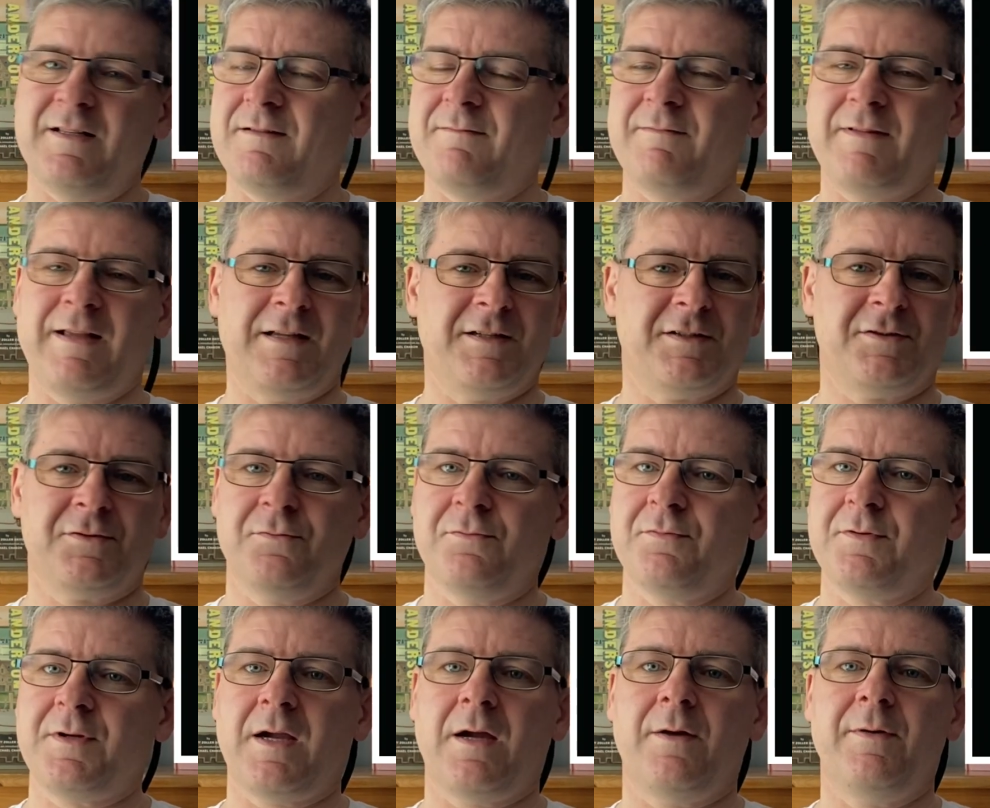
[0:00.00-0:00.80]
That's
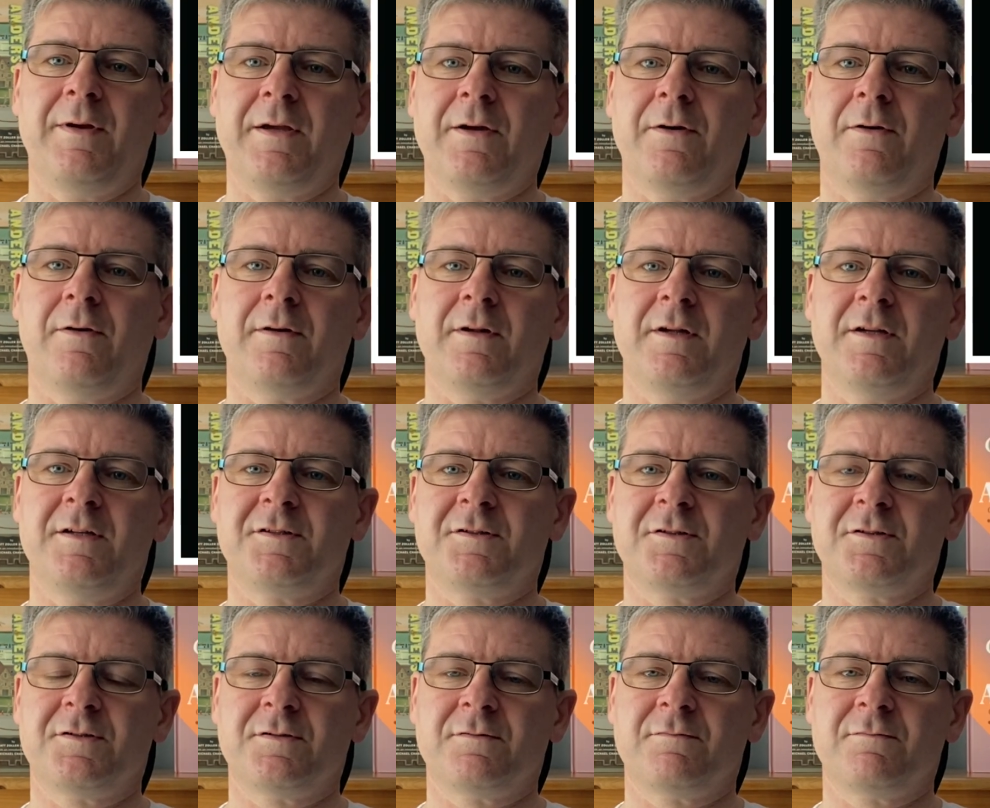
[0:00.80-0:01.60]
all going on. It's
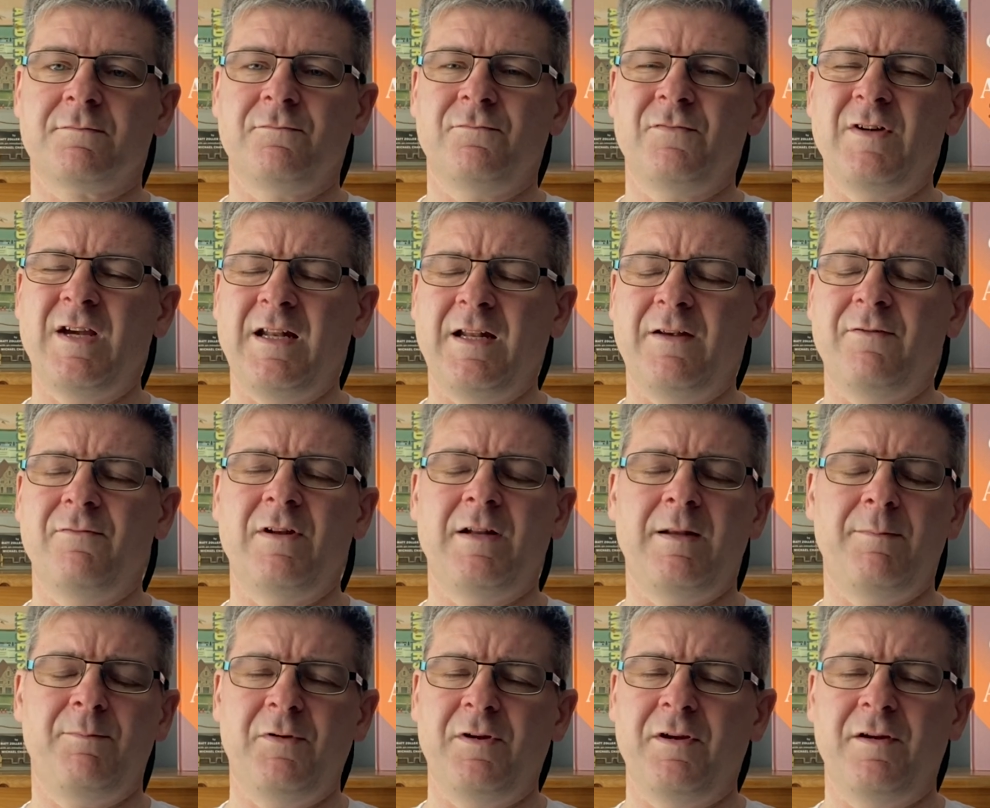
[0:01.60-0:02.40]
just really,
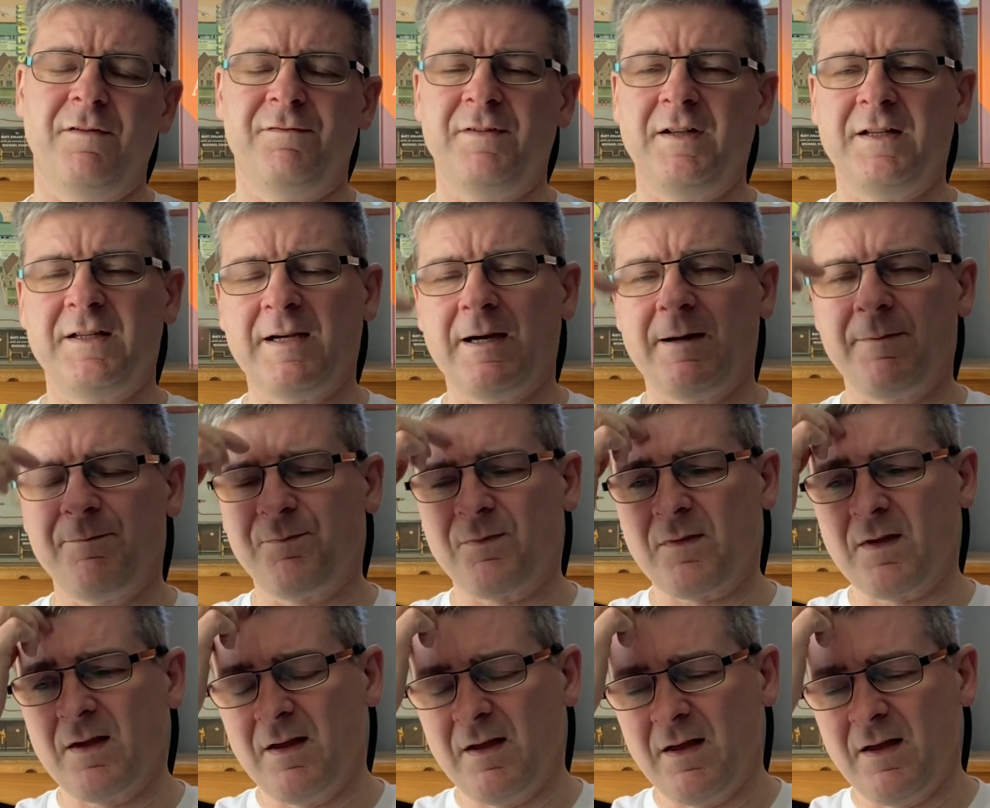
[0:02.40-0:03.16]
really beautifully done.